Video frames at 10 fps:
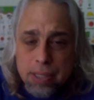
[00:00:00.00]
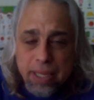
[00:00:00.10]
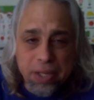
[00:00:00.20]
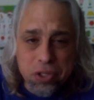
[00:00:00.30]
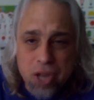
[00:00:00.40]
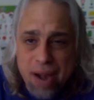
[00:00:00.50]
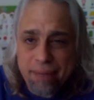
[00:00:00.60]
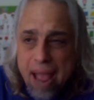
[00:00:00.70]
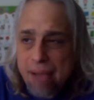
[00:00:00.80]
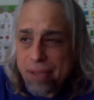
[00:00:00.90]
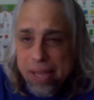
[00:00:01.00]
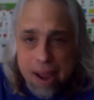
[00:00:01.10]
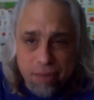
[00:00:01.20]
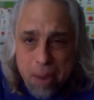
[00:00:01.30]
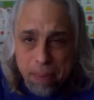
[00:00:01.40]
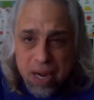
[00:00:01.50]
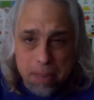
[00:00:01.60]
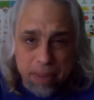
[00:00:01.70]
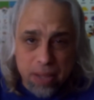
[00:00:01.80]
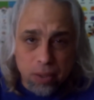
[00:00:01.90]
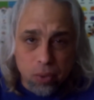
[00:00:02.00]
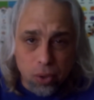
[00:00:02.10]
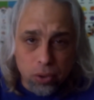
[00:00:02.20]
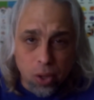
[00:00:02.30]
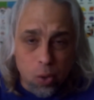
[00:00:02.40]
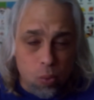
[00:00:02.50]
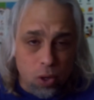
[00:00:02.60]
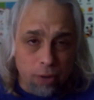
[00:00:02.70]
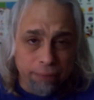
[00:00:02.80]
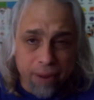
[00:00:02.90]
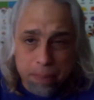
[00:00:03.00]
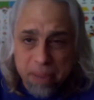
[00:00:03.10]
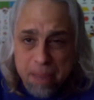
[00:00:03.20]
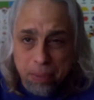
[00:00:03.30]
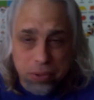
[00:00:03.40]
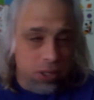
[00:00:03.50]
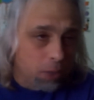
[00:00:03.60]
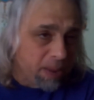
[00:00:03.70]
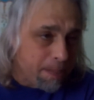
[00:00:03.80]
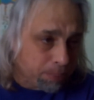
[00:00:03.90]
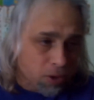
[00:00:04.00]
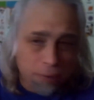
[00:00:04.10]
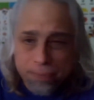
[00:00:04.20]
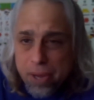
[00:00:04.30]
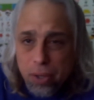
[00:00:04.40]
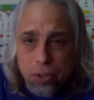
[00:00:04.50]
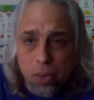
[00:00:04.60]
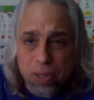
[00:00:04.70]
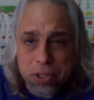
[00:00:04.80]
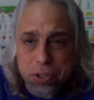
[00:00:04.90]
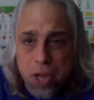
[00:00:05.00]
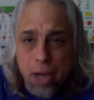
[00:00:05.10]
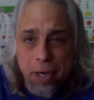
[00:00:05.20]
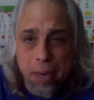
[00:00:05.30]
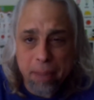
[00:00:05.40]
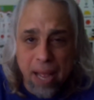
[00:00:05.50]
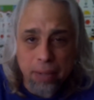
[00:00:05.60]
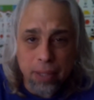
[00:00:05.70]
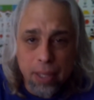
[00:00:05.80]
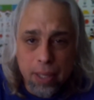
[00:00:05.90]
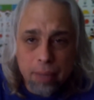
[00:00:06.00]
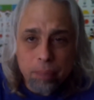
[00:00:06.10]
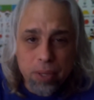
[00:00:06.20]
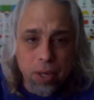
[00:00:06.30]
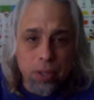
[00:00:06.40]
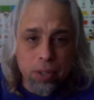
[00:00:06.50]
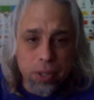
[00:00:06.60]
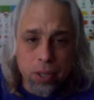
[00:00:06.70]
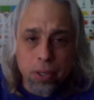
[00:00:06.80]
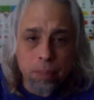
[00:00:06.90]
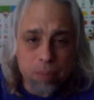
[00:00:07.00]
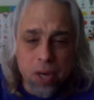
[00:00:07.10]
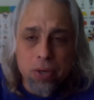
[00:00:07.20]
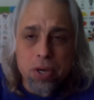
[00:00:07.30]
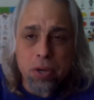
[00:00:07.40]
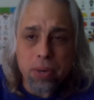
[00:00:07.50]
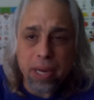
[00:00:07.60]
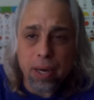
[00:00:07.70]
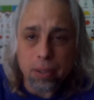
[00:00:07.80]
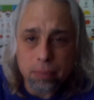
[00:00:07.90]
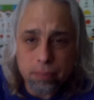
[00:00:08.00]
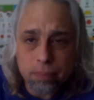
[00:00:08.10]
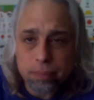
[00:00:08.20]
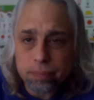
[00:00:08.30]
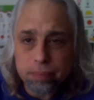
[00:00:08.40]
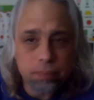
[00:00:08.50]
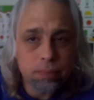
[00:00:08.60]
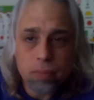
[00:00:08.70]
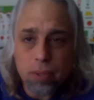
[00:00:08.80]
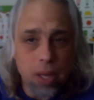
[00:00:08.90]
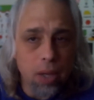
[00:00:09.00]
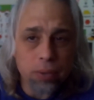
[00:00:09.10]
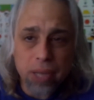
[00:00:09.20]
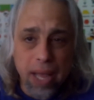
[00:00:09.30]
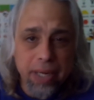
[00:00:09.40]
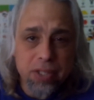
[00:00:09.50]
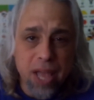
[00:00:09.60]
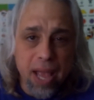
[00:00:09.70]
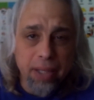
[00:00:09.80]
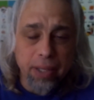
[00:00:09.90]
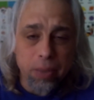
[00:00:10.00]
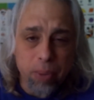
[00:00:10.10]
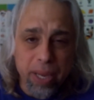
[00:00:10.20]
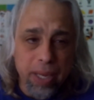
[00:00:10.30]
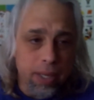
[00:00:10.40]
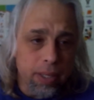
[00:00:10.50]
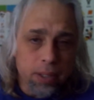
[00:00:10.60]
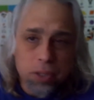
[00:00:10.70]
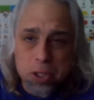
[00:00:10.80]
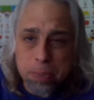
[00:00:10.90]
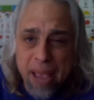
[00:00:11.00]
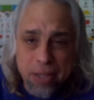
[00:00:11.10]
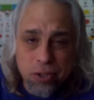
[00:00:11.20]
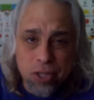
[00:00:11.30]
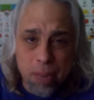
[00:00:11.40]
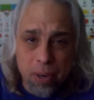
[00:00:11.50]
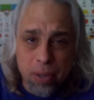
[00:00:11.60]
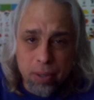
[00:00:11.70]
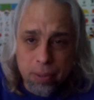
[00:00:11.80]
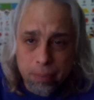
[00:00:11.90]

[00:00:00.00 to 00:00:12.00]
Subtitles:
instead of having everybody be their own lone wolf and people tell me, Proof, you don't know what you're talking about. You're new here. No, not exactly. This past summer,